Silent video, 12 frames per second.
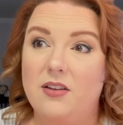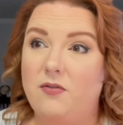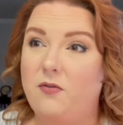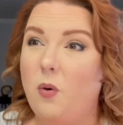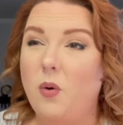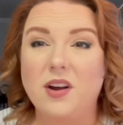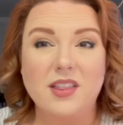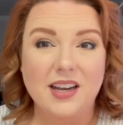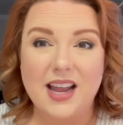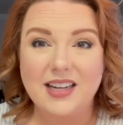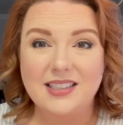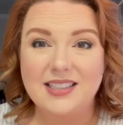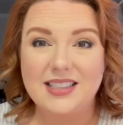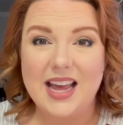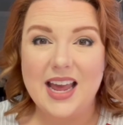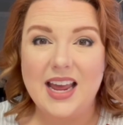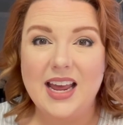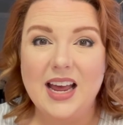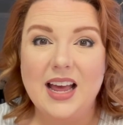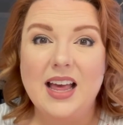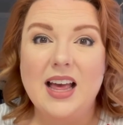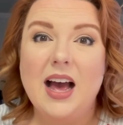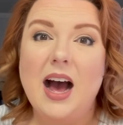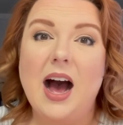four the next day.
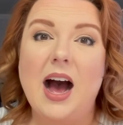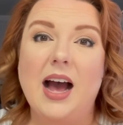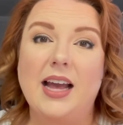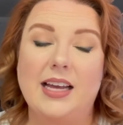I